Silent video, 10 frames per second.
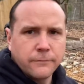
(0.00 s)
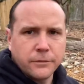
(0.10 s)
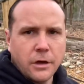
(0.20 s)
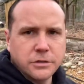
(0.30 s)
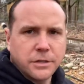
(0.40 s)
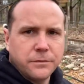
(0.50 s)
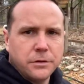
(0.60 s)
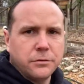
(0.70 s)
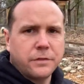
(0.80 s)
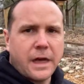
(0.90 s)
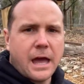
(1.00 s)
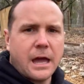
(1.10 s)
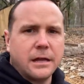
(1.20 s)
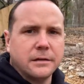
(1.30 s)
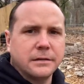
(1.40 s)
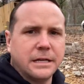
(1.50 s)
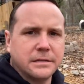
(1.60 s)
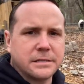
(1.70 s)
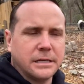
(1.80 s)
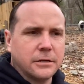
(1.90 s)
For those of you that
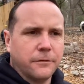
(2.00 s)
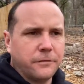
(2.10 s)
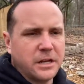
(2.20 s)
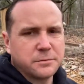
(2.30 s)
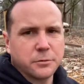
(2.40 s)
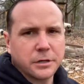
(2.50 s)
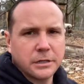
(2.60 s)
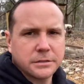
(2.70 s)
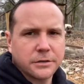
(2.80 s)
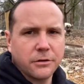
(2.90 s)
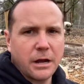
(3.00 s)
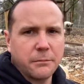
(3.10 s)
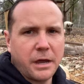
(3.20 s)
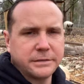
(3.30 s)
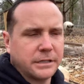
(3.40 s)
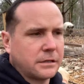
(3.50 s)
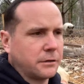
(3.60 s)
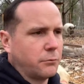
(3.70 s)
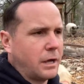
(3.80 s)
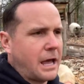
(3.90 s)
didn't see it on Facebook and Instagram,
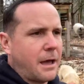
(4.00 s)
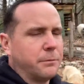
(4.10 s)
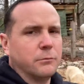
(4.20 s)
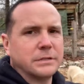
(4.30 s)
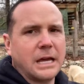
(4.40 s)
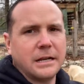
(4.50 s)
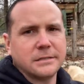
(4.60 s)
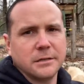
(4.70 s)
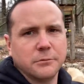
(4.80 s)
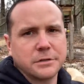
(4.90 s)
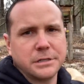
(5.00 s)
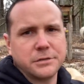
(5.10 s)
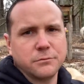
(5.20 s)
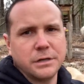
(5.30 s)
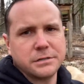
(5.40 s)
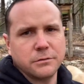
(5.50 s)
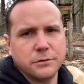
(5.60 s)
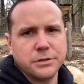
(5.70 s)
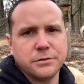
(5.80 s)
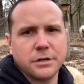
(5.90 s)
basically what happened was I had a similar situation to
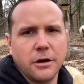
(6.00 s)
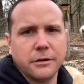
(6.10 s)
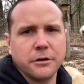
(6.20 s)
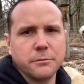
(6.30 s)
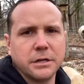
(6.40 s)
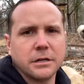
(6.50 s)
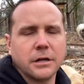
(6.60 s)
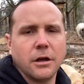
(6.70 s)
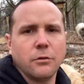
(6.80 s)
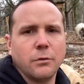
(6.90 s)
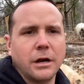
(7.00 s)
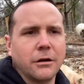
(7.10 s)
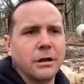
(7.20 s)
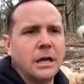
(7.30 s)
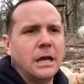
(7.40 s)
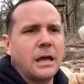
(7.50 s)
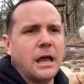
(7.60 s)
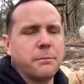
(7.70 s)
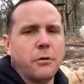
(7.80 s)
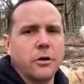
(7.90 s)
what you saw there a minute ago where
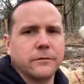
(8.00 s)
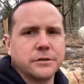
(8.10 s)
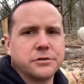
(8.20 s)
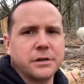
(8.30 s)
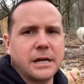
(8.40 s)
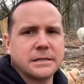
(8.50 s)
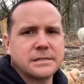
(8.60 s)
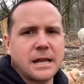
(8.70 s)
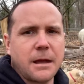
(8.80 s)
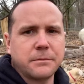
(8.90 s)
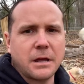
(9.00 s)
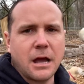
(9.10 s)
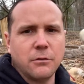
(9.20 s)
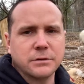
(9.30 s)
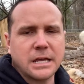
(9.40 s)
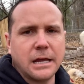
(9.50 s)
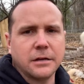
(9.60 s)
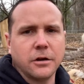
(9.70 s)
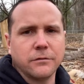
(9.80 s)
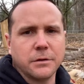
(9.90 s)
a part of a tree had snapped out, was
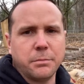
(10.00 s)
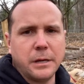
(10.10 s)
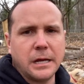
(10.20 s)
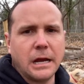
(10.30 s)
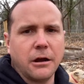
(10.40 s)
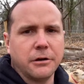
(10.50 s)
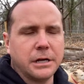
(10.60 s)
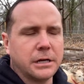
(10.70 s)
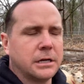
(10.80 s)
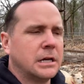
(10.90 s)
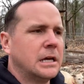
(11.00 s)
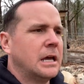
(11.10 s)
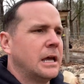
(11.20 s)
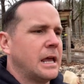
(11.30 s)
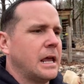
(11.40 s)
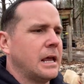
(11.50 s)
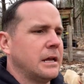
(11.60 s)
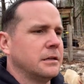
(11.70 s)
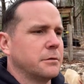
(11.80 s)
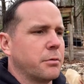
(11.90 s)
hanging over the pig area,
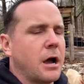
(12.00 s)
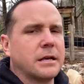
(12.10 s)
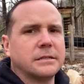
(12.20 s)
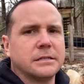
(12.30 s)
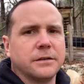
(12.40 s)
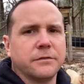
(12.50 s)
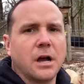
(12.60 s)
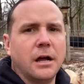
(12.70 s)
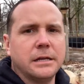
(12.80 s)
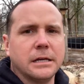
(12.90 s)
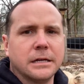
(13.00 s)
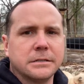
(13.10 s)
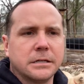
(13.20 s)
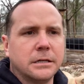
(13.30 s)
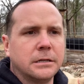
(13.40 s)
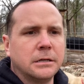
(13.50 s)
and in the process of cutting it,